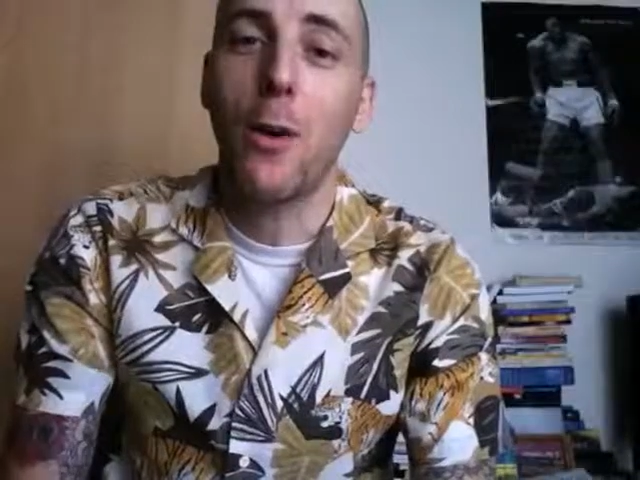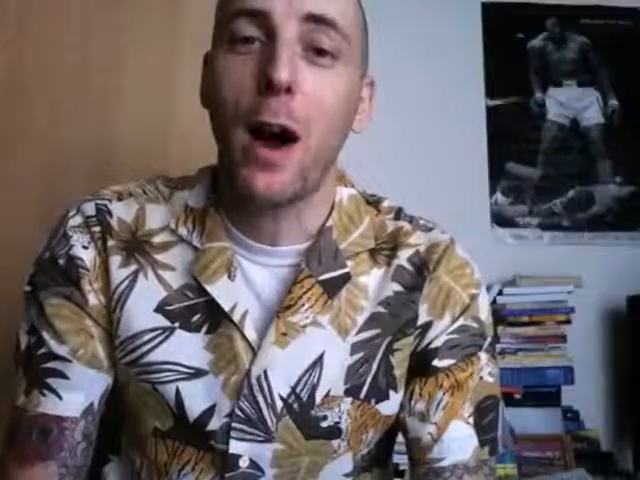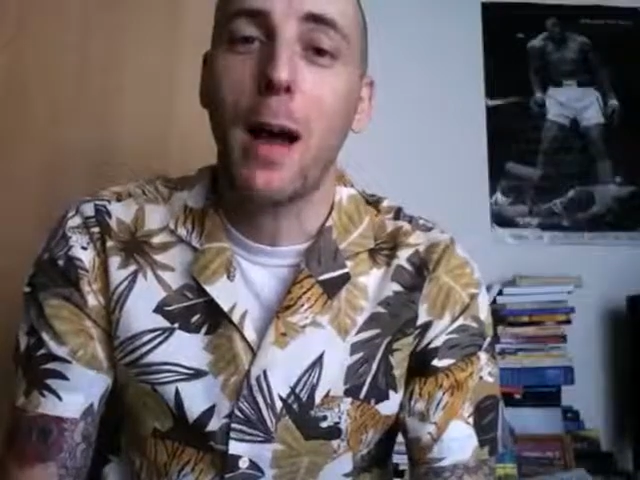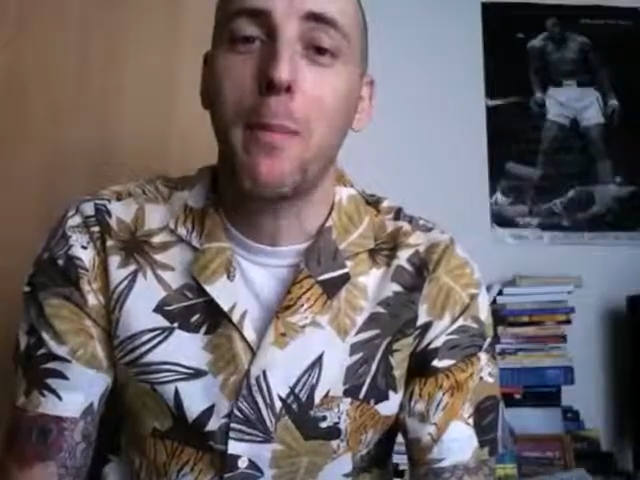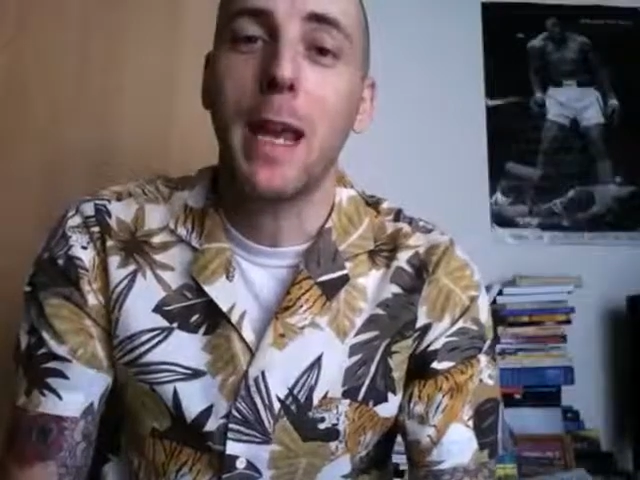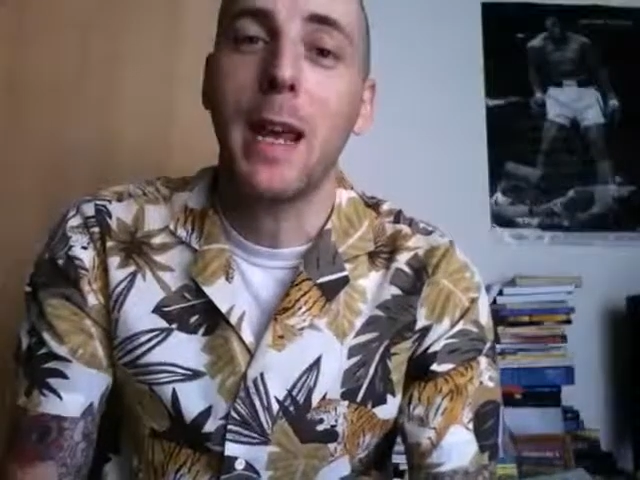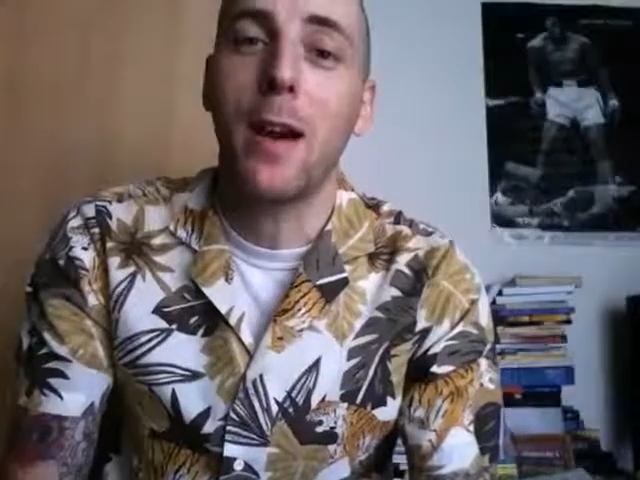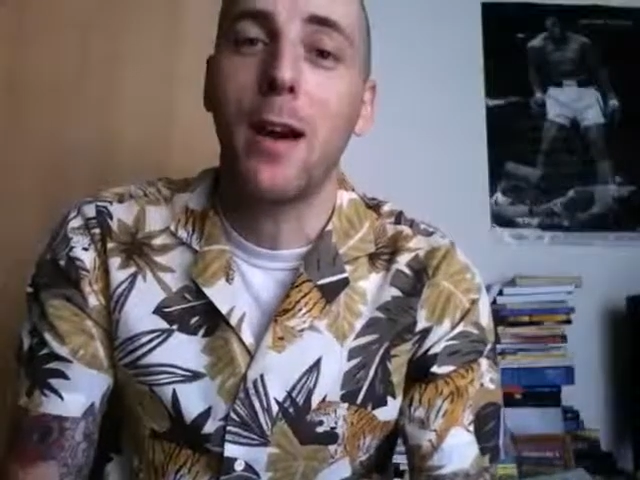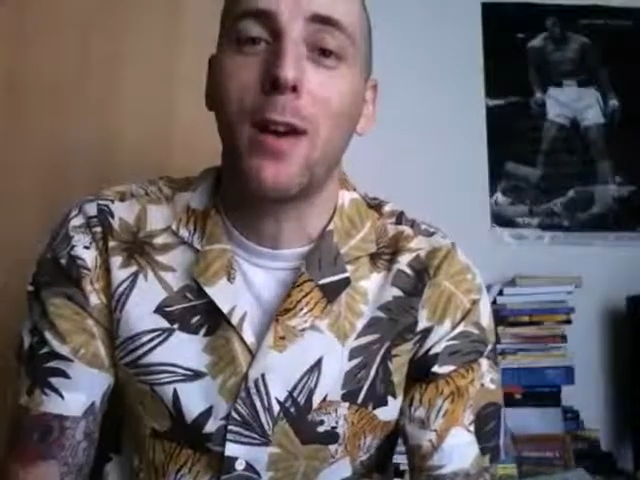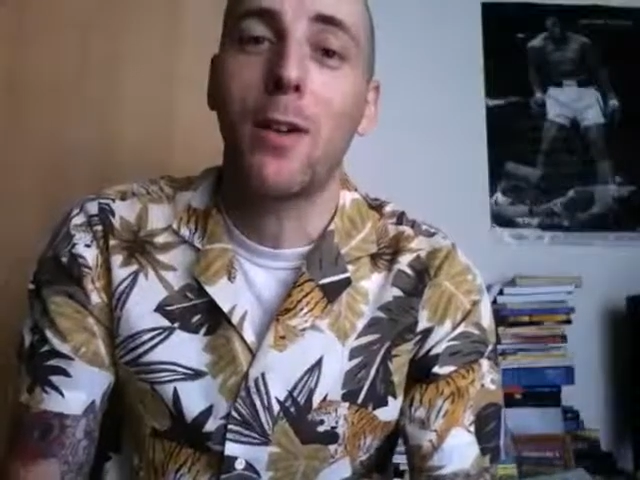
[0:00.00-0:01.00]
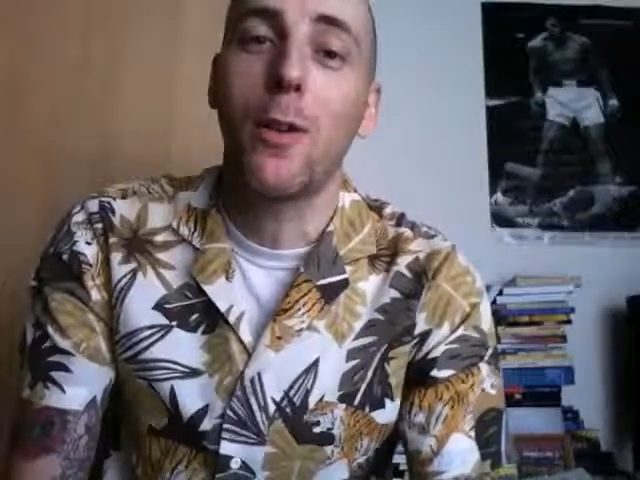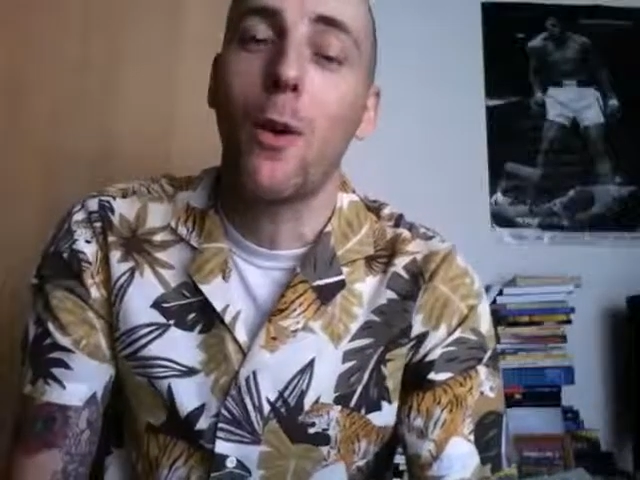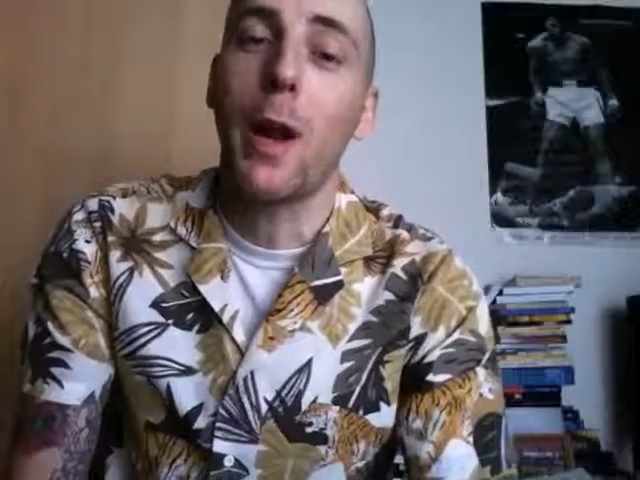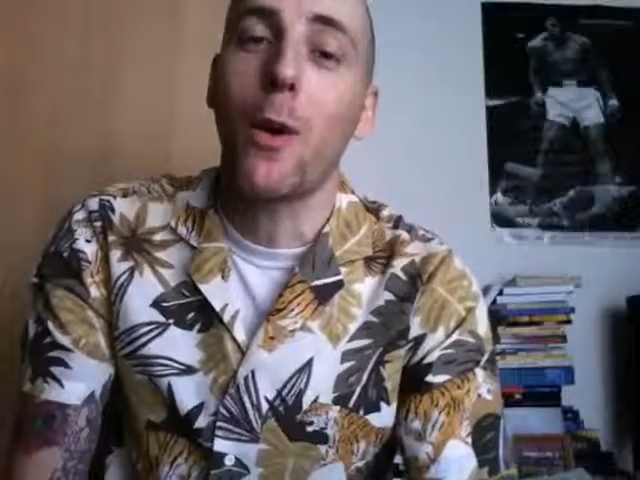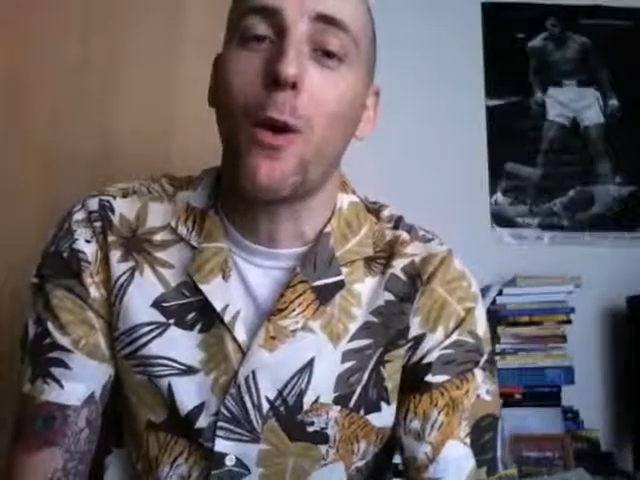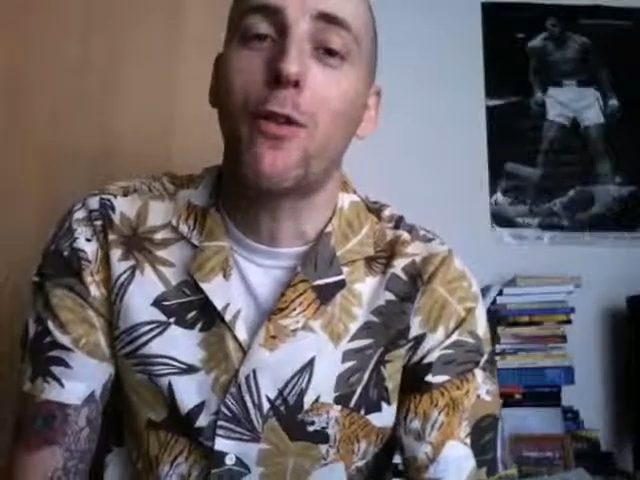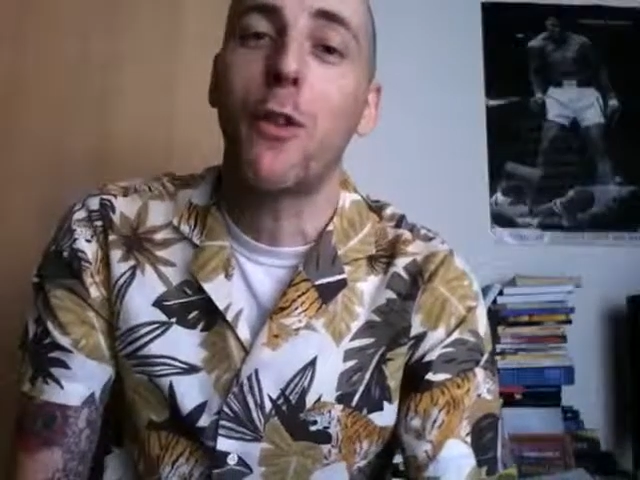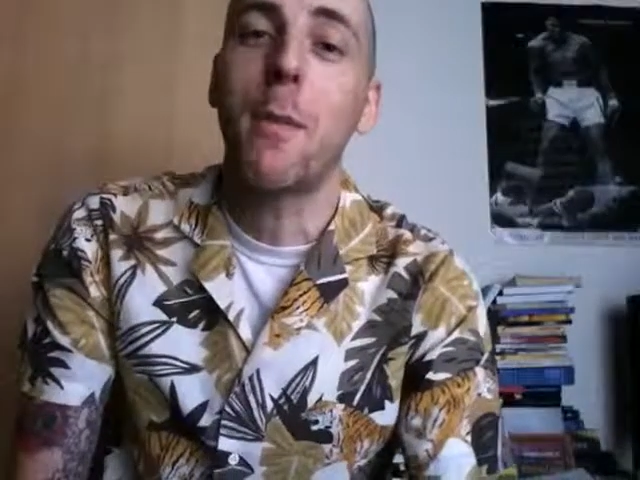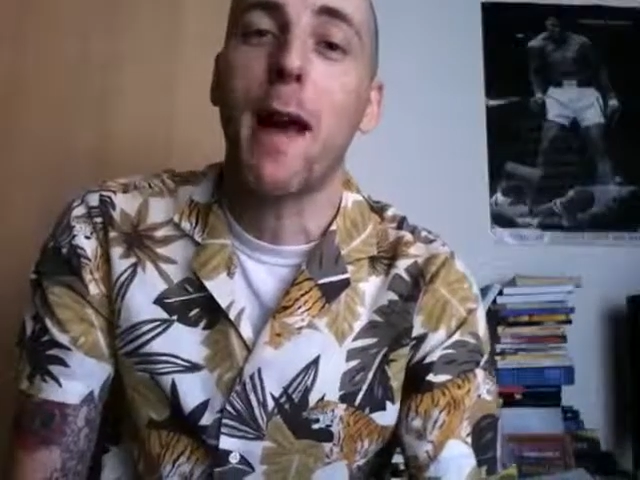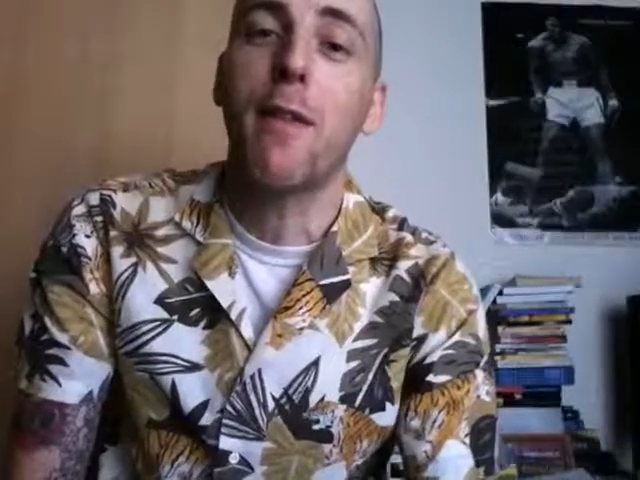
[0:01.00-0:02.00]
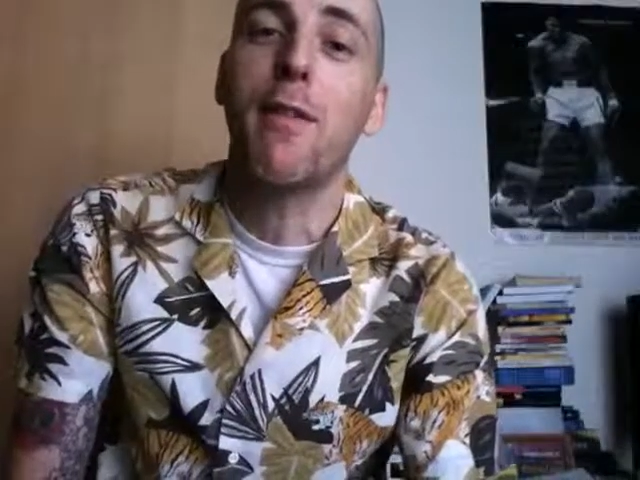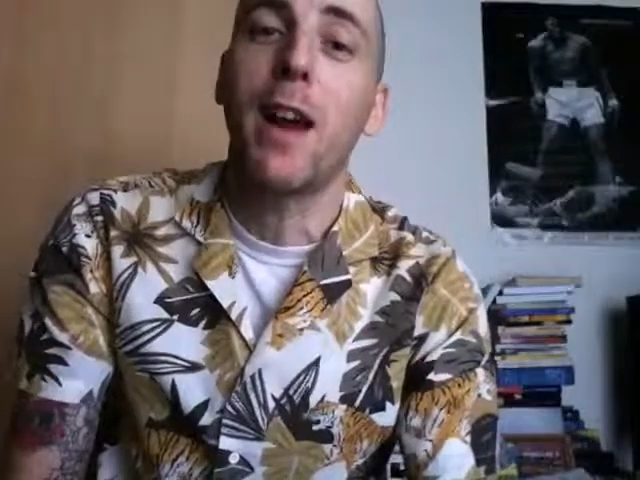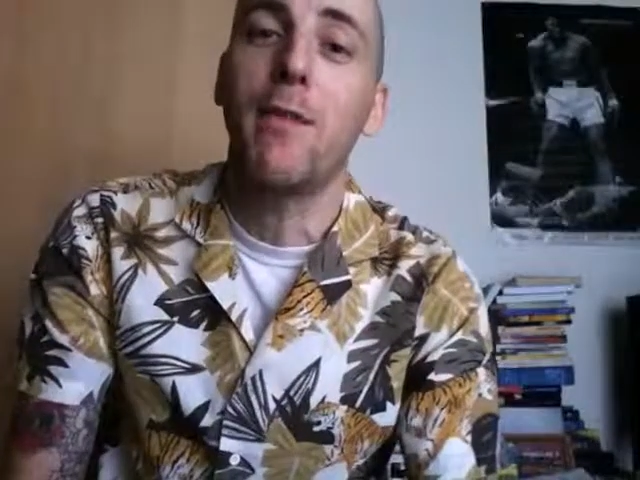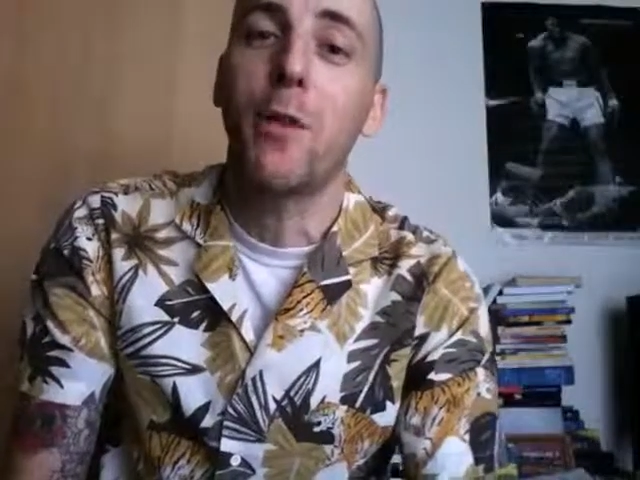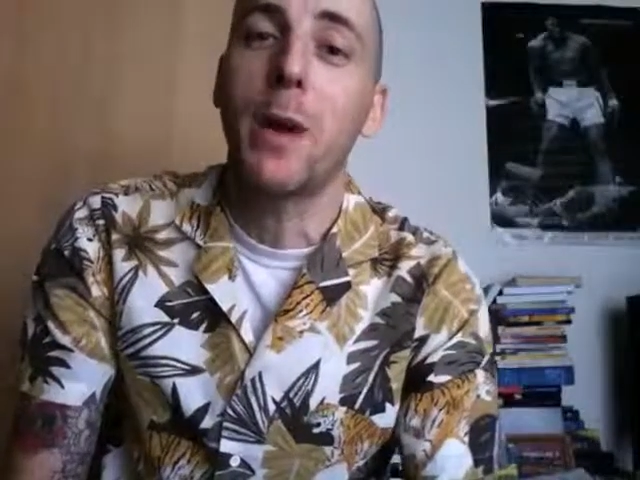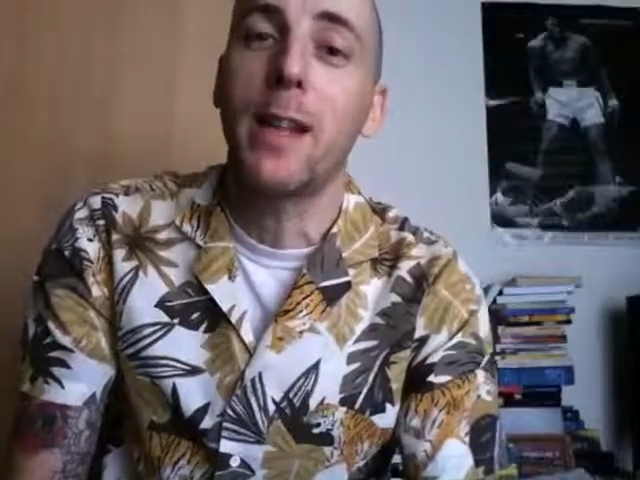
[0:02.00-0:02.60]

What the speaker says: favorite 10